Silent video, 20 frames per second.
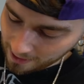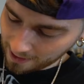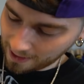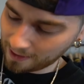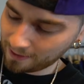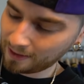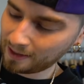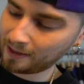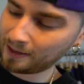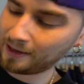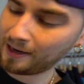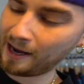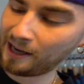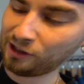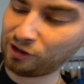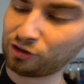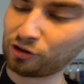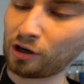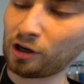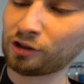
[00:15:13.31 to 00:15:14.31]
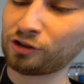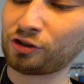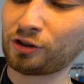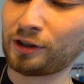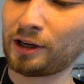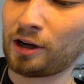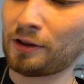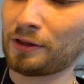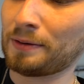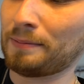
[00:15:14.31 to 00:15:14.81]
and then a nice
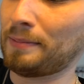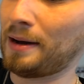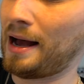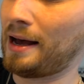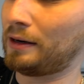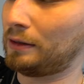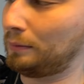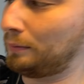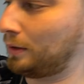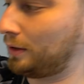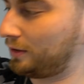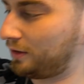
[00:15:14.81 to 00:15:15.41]
drawstring on the bottom.